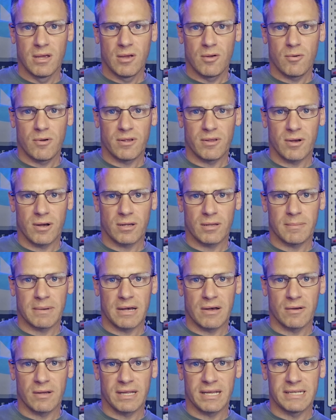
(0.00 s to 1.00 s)
We talked
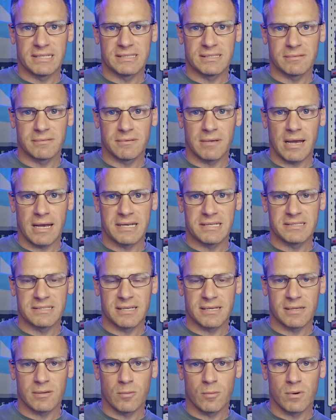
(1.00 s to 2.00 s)
about getting some guys that
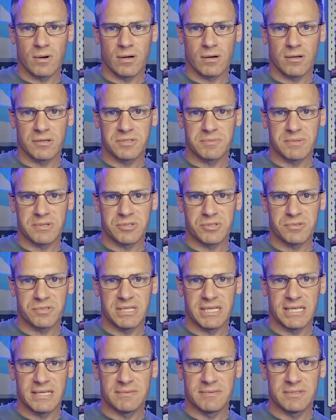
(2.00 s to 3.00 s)
can work on special
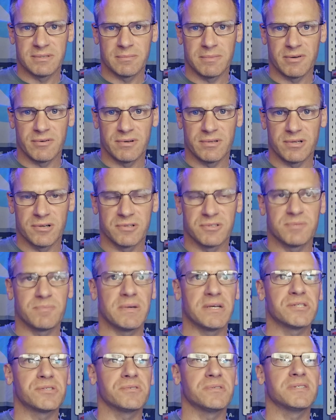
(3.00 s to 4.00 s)
teams and be return
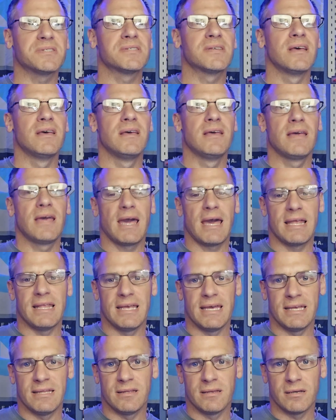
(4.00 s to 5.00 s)
specialists. And
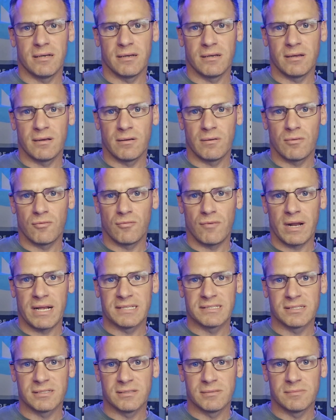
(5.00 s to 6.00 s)
then
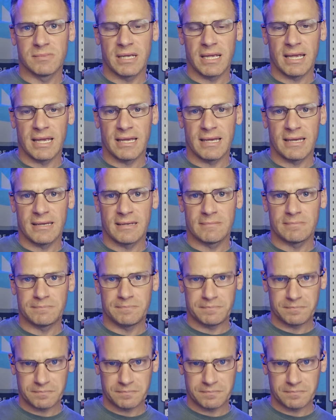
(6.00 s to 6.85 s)
Ransom and